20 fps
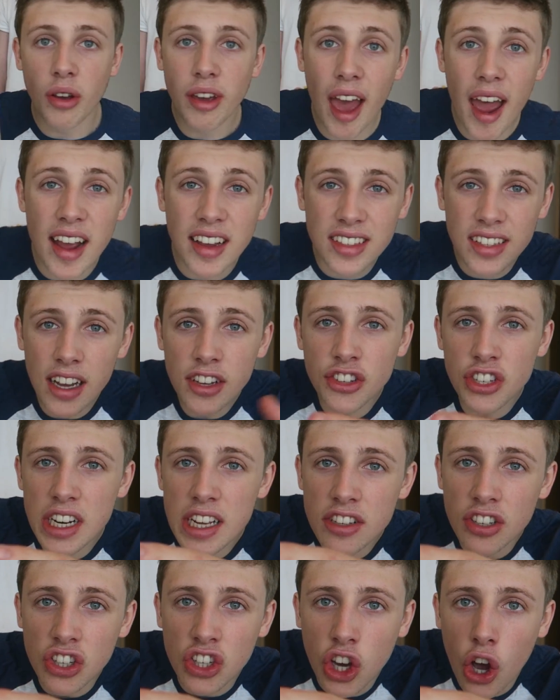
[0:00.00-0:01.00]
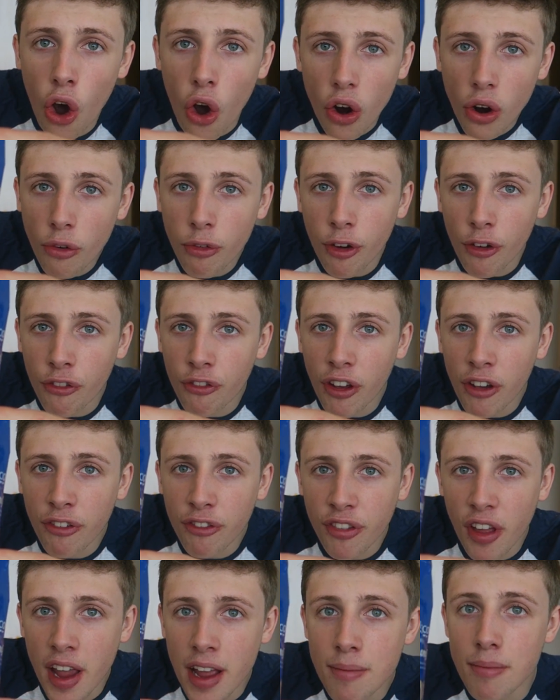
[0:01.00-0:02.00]
Okay, it says you need to cook for
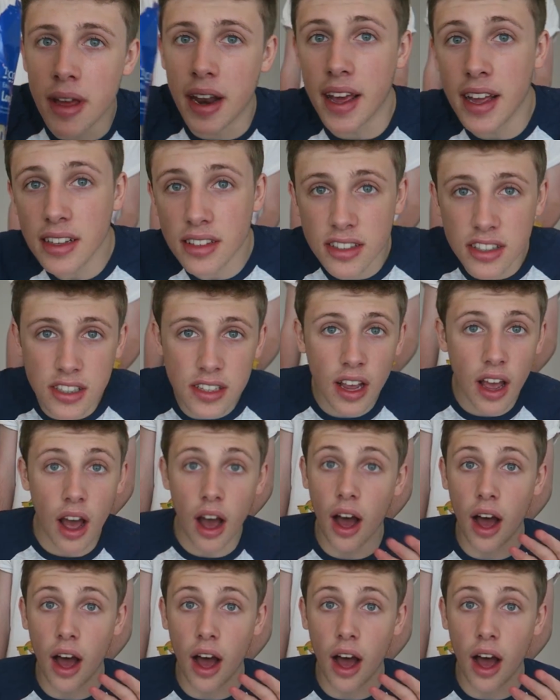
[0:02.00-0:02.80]
fifteen minutes.